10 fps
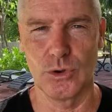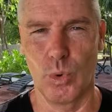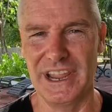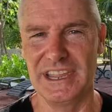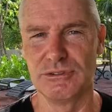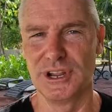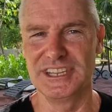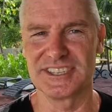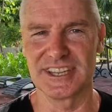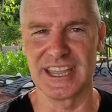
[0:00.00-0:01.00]
the way he
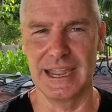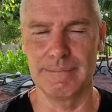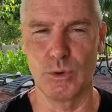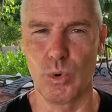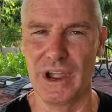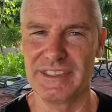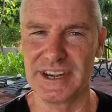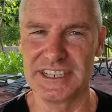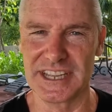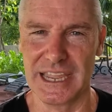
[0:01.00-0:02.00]
reads the game, the way
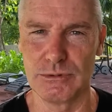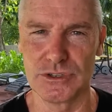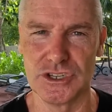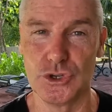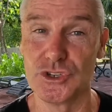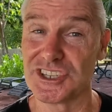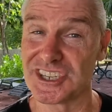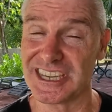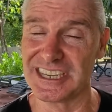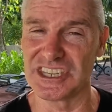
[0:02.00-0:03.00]
that he's able to use
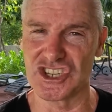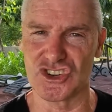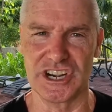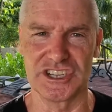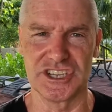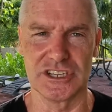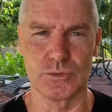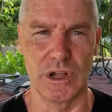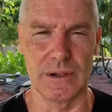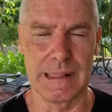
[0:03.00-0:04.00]
his kicking strategy
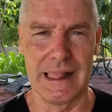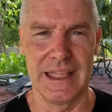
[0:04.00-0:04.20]
as well.